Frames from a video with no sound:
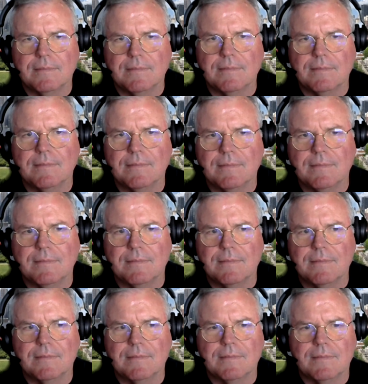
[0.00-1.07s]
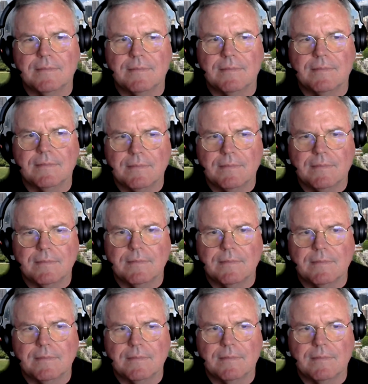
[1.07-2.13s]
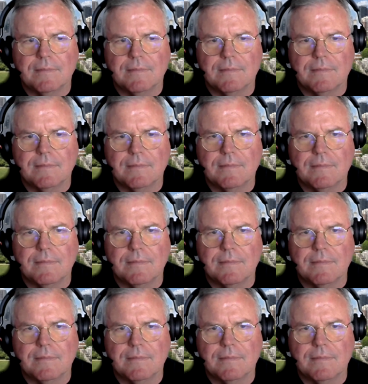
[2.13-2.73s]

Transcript: The person shown says nothing.